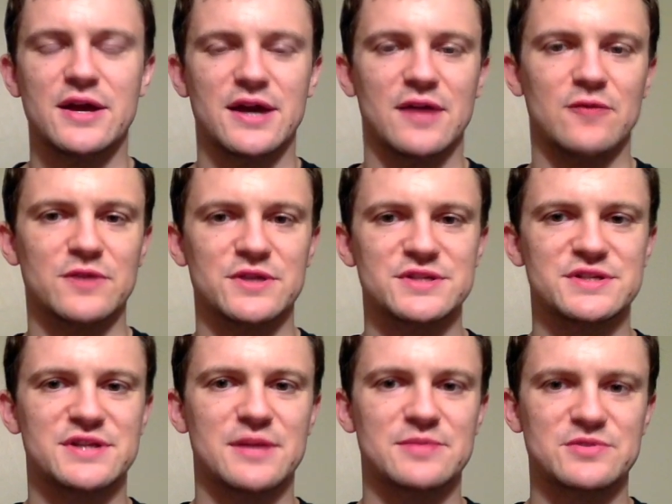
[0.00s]
And when he
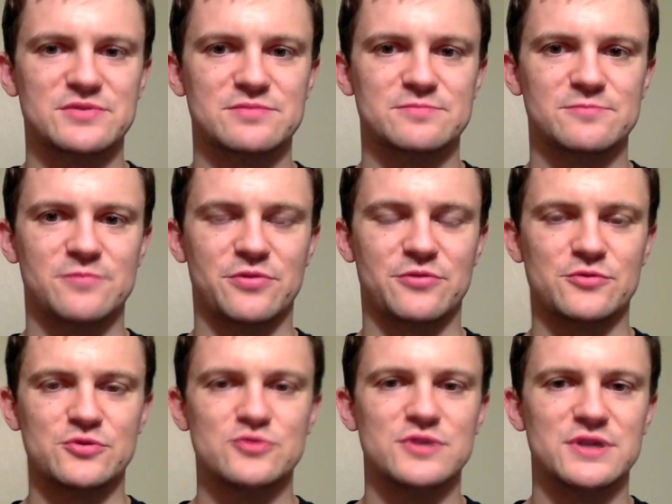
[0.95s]
steps
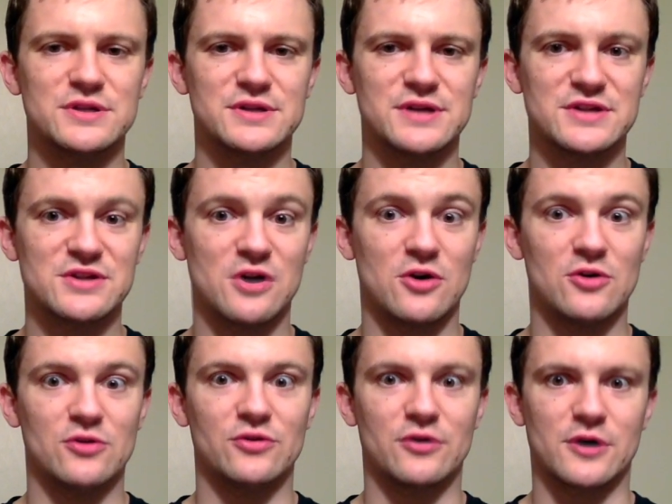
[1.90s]
through it, it's
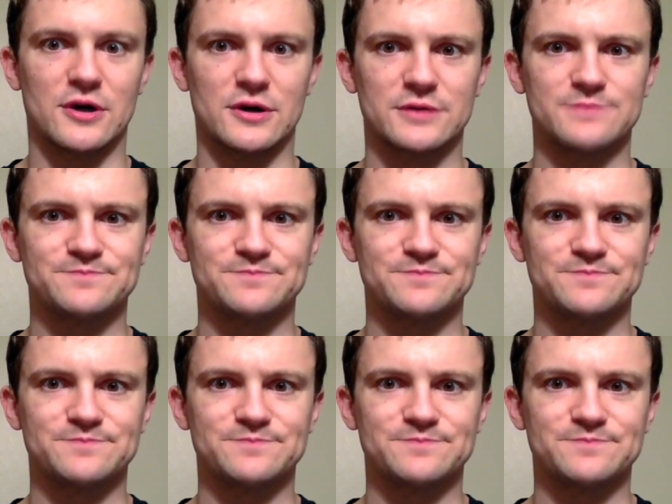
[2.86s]
all dark.